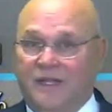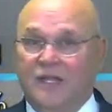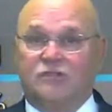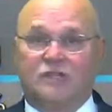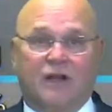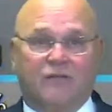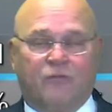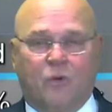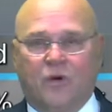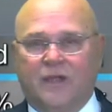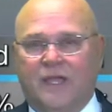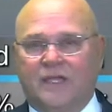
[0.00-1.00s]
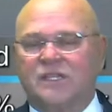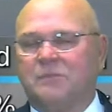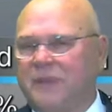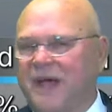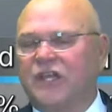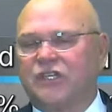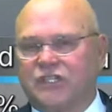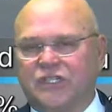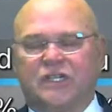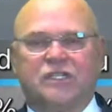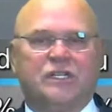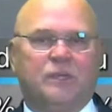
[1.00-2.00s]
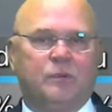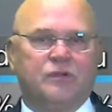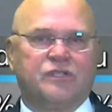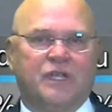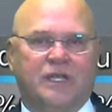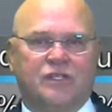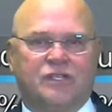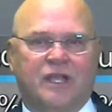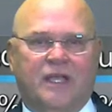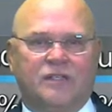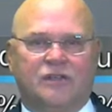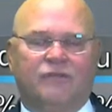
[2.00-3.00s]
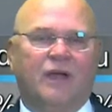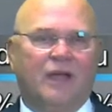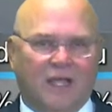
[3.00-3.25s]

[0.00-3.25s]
Here's our forecast. About a 60% chance of